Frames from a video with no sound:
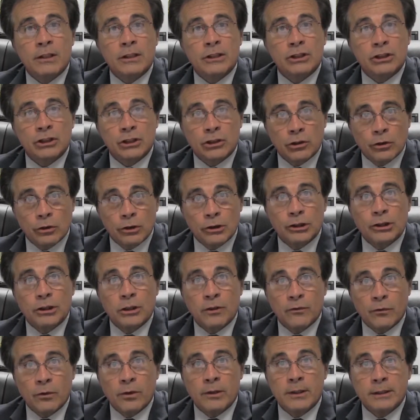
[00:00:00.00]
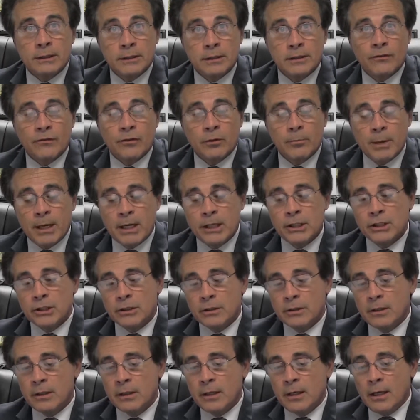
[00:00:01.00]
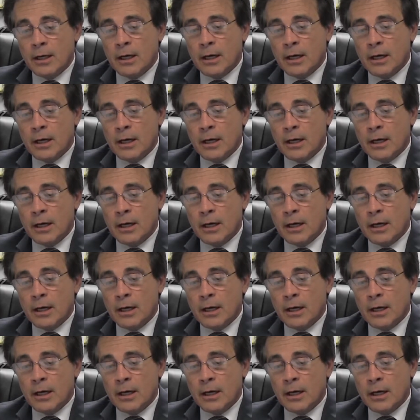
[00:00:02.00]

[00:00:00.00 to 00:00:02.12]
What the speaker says: to search for this information.